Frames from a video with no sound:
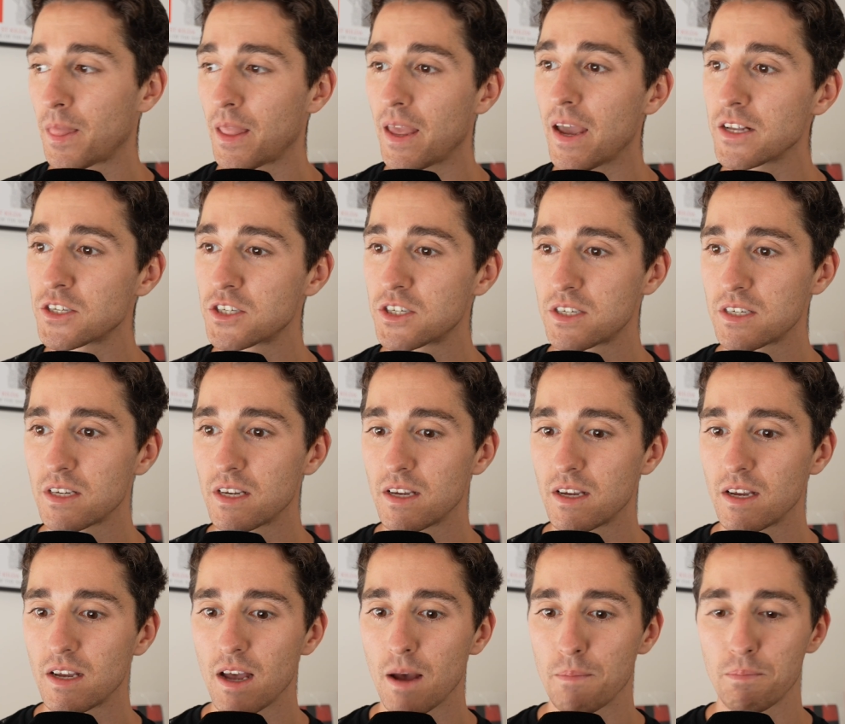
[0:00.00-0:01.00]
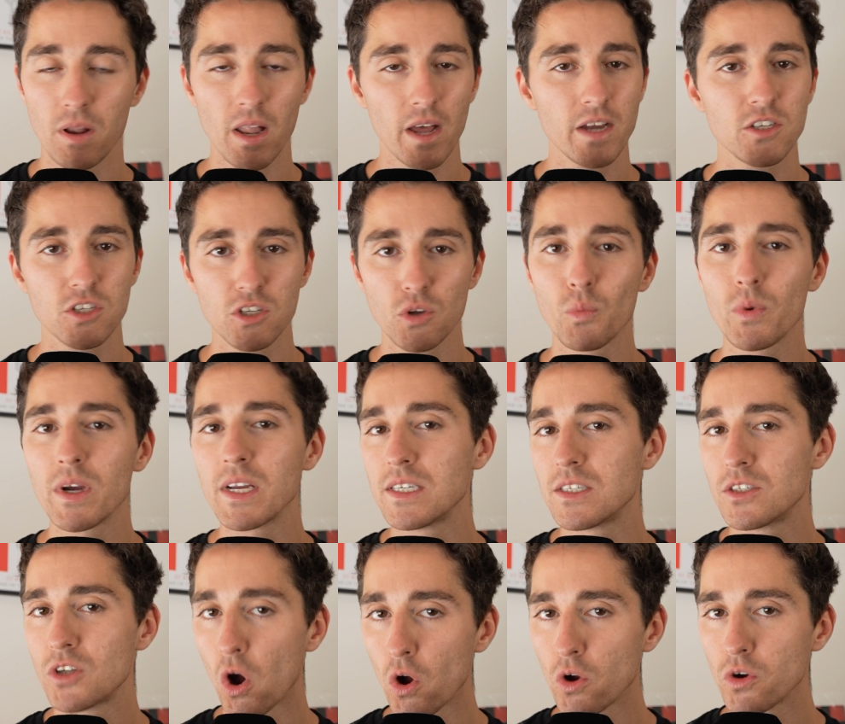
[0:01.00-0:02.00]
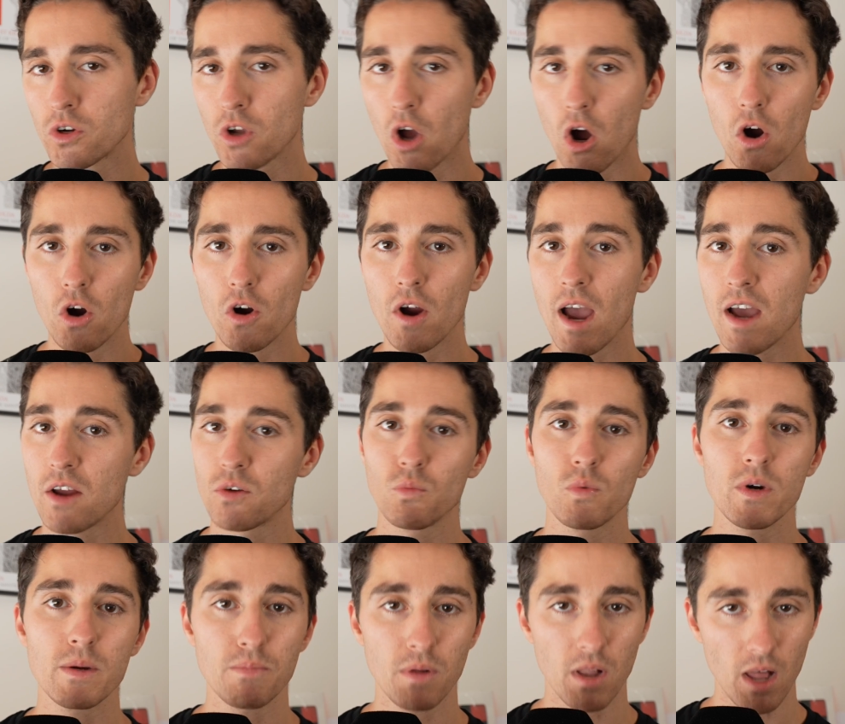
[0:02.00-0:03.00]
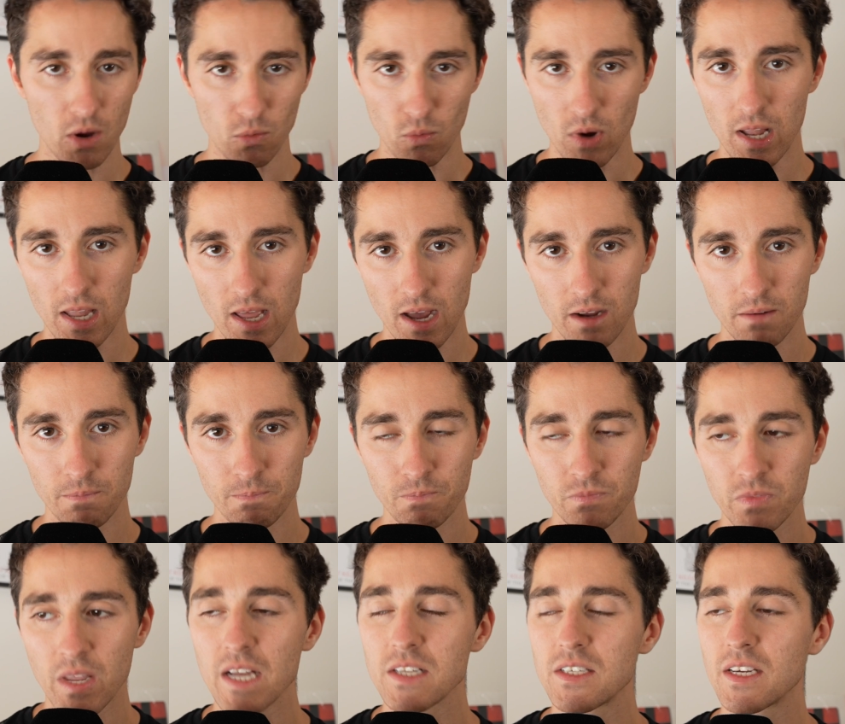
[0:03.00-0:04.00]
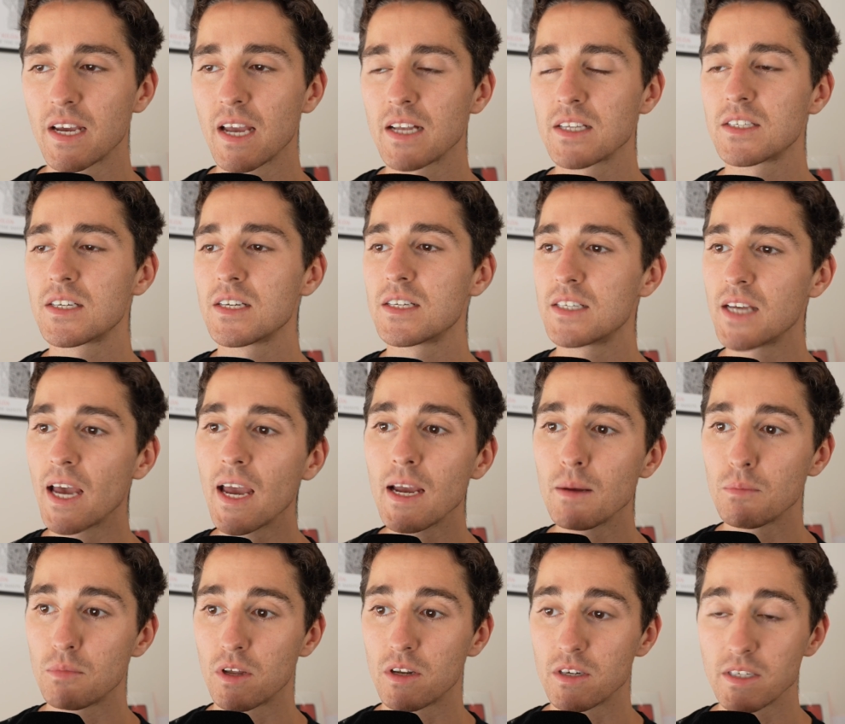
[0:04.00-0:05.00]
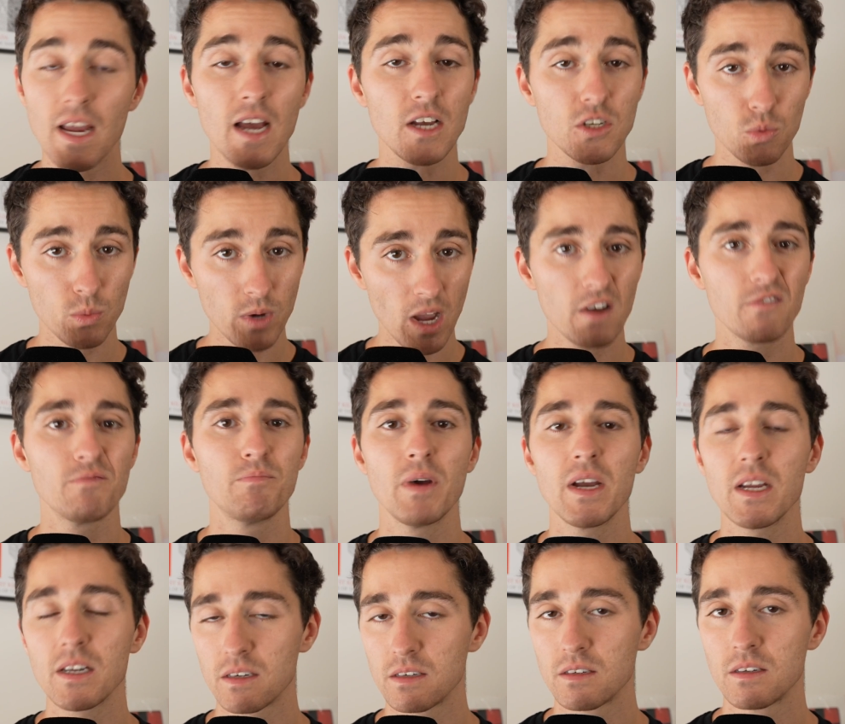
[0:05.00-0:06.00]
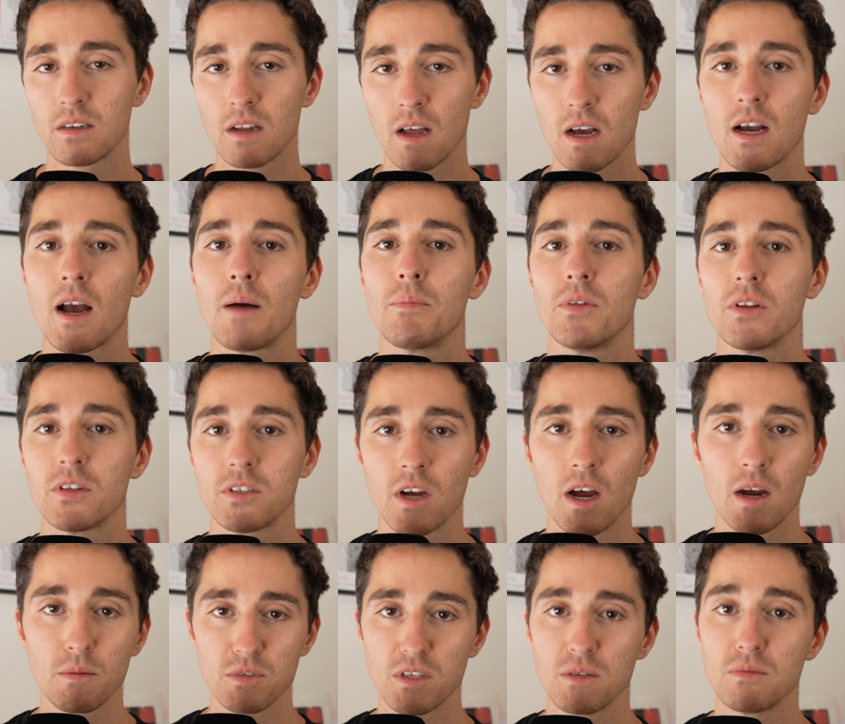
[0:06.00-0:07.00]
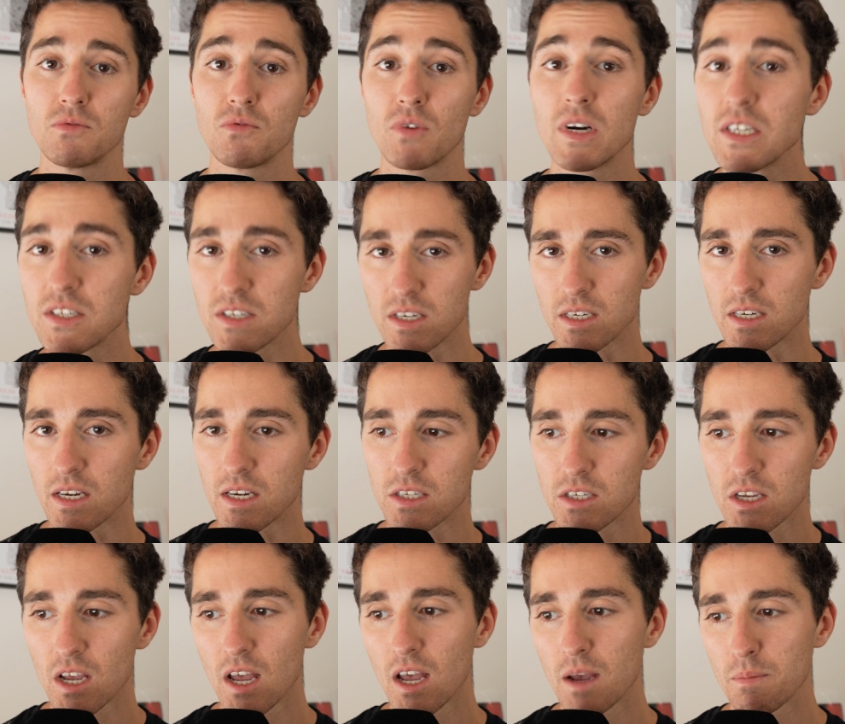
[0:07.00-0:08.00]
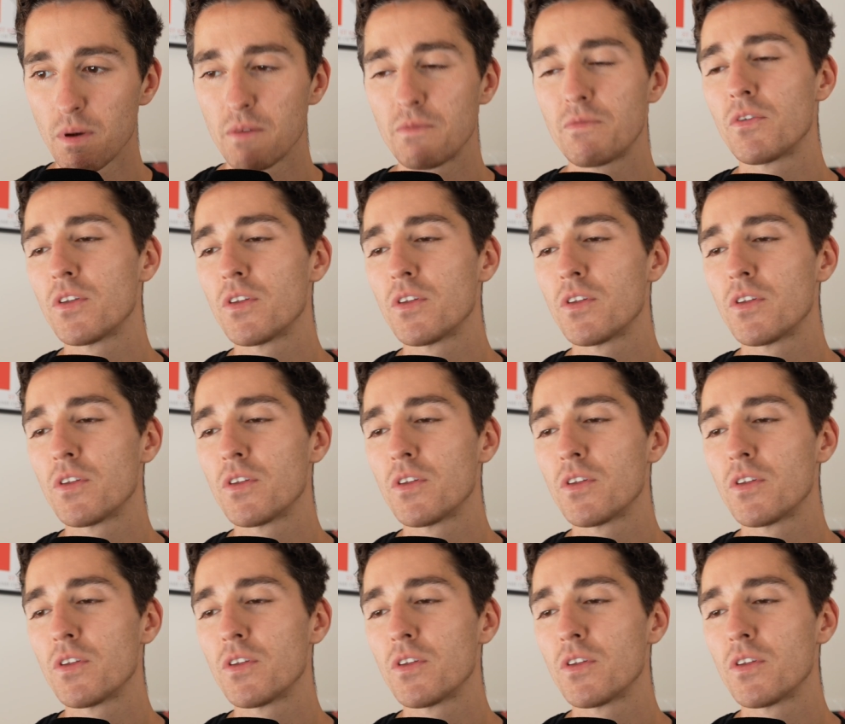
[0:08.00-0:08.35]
It's a place that we don't go and we play well at. It's against a team that, yes, we have beaten a couple of times in recent years, but for